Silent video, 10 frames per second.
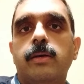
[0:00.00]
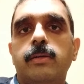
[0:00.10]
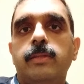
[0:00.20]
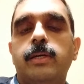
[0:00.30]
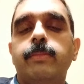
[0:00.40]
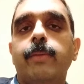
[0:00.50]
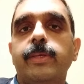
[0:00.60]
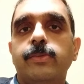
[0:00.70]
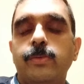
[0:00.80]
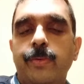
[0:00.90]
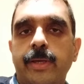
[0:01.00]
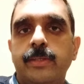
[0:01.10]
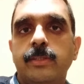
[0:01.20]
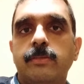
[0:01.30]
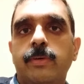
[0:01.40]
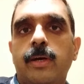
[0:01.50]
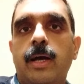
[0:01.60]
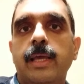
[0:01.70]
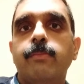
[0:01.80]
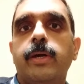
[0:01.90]
There may be situations where
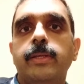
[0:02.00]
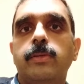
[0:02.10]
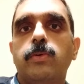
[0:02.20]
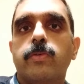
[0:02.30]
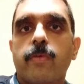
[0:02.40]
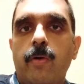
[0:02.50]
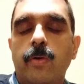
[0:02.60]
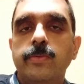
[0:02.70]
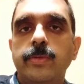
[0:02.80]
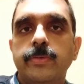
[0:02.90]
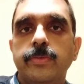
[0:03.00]
I might go wrong,